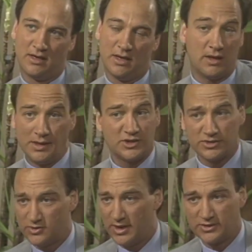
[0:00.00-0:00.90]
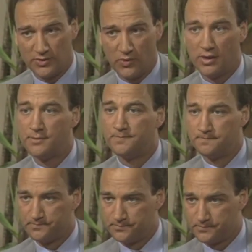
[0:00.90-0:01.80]
Uh, they just trashed the one.
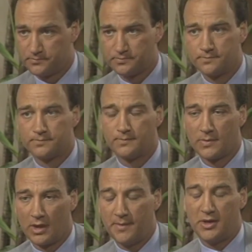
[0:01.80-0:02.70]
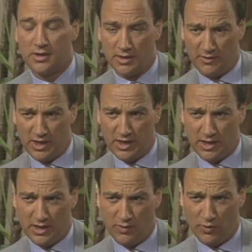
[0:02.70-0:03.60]
I mean, uh,
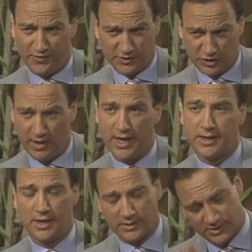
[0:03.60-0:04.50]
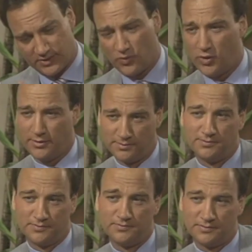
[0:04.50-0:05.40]
with the train, yeah, just yeah. the one.
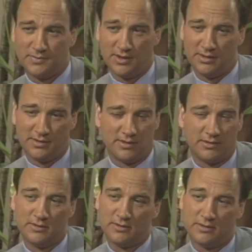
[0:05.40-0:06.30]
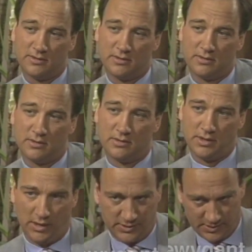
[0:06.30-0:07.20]
Yeah. yeah, but altogether.
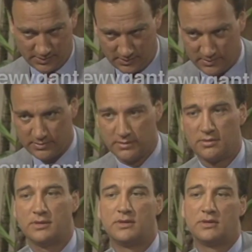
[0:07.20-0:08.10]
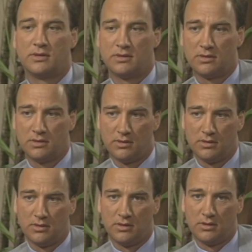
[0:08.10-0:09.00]
Yes. A number of
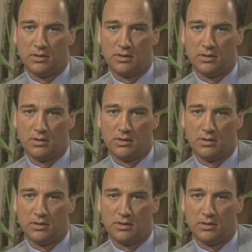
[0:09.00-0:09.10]
buses.